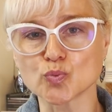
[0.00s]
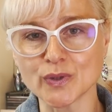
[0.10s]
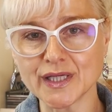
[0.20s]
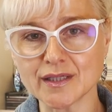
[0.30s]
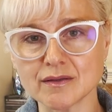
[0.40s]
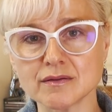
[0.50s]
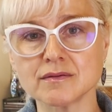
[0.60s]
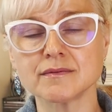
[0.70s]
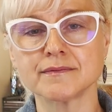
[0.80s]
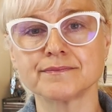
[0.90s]
real
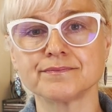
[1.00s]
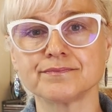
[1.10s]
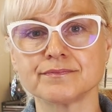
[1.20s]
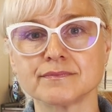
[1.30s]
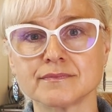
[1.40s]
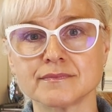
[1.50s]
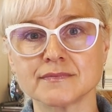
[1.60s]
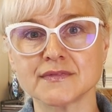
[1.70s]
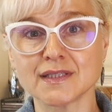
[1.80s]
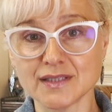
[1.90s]

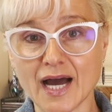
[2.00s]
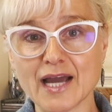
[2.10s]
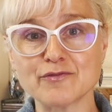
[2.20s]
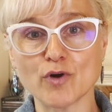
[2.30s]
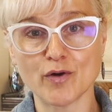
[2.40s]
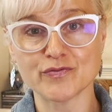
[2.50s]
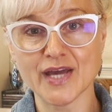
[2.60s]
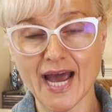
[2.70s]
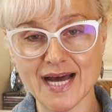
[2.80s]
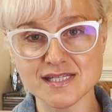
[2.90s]
life of
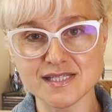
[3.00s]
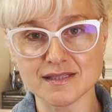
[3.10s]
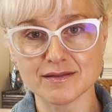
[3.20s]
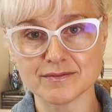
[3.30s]
the asset.